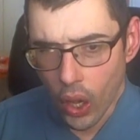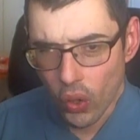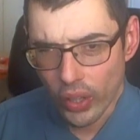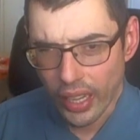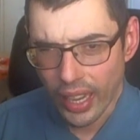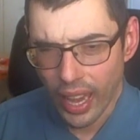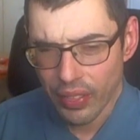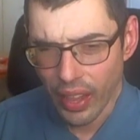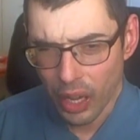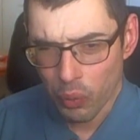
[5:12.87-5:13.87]
Looking at
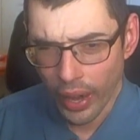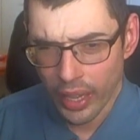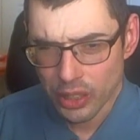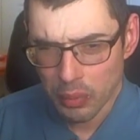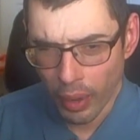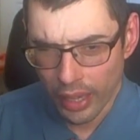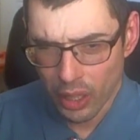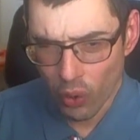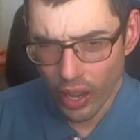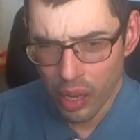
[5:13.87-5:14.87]
the NYSE market,
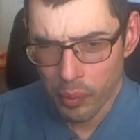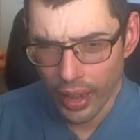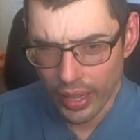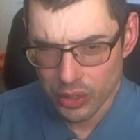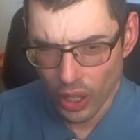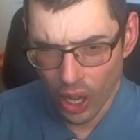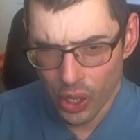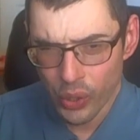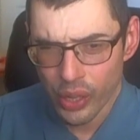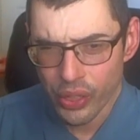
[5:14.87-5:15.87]
or AMEX,
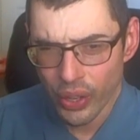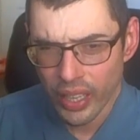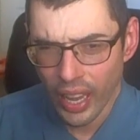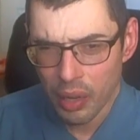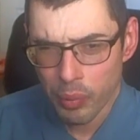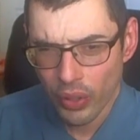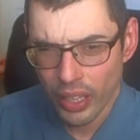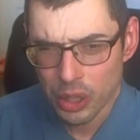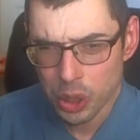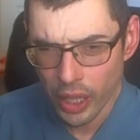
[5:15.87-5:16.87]
139
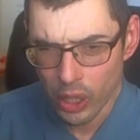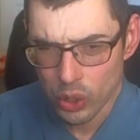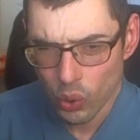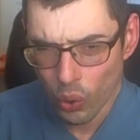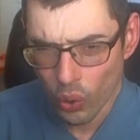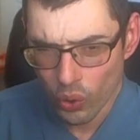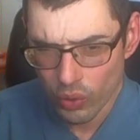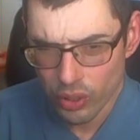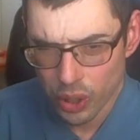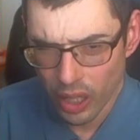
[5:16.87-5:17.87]
million shares total
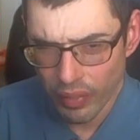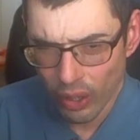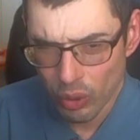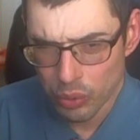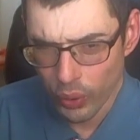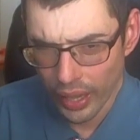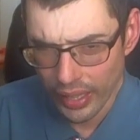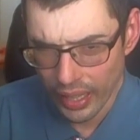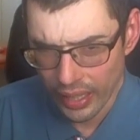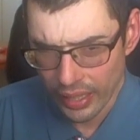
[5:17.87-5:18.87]
share volume
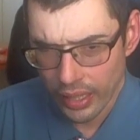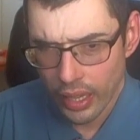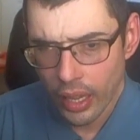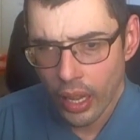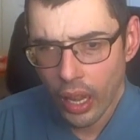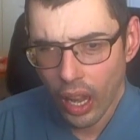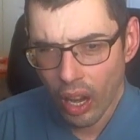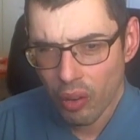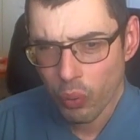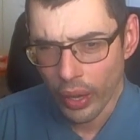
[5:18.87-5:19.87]
traded,
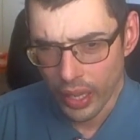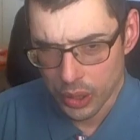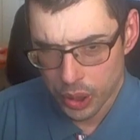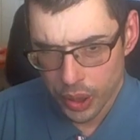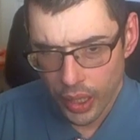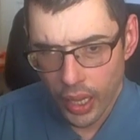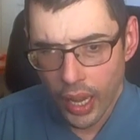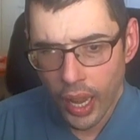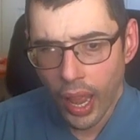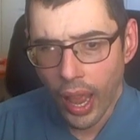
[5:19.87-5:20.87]
of which
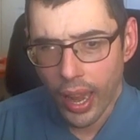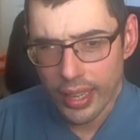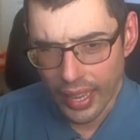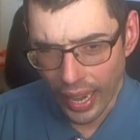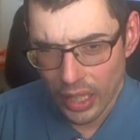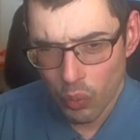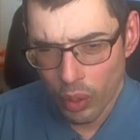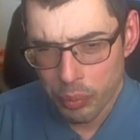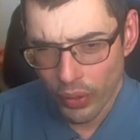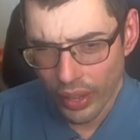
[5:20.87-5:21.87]

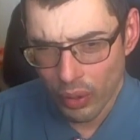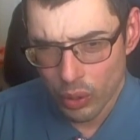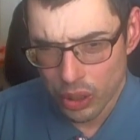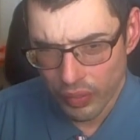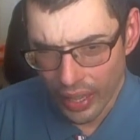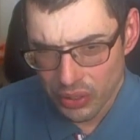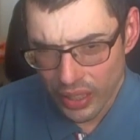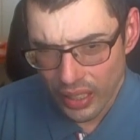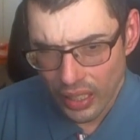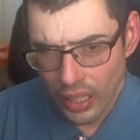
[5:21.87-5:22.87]
91 million was
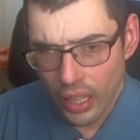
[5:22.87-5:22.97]
advancing,